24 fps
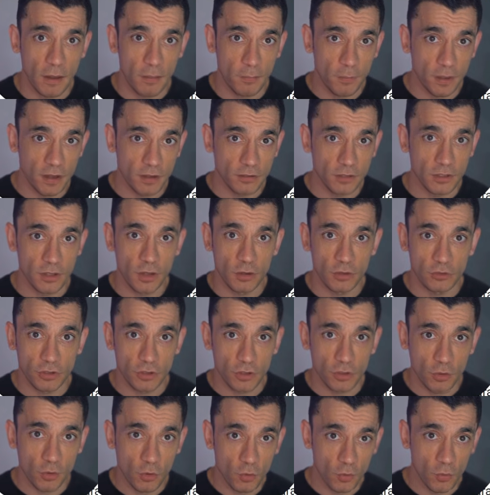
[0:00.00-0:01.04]
plus a coaching
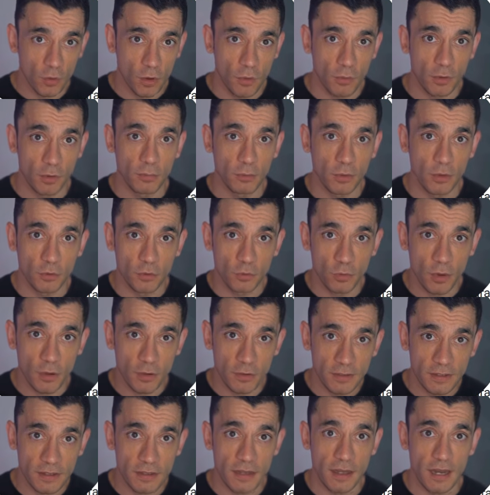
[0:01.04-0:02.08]
call where we build one of
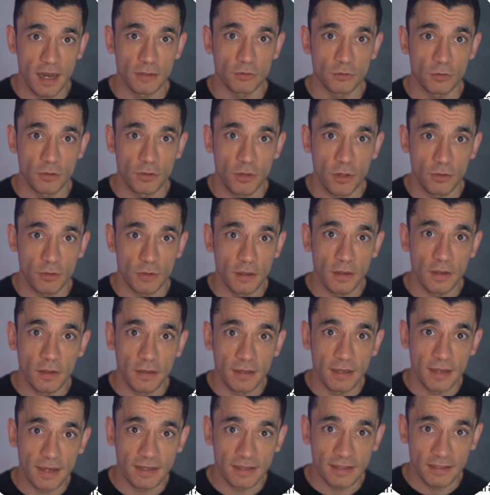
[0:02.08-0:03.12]
these live with you,
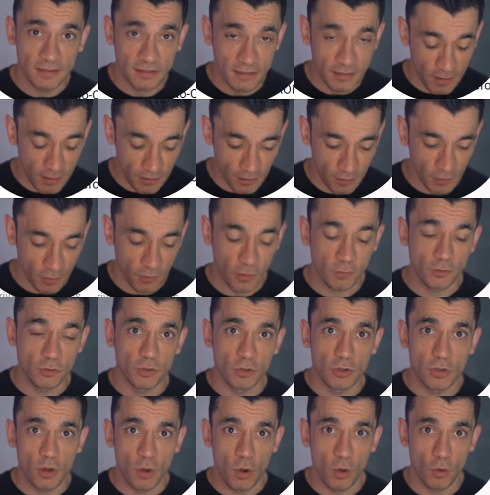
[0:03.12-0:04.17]
the link is in the
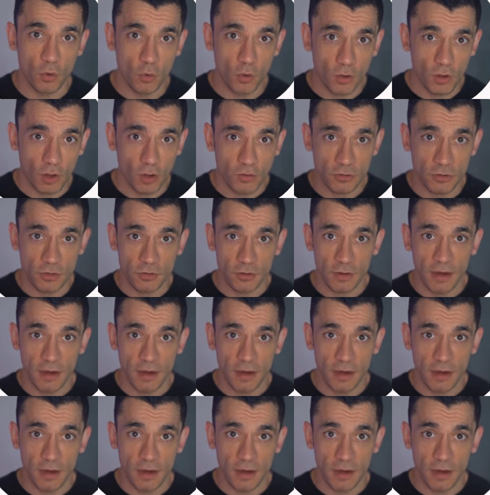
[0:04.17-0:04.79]
description, or go to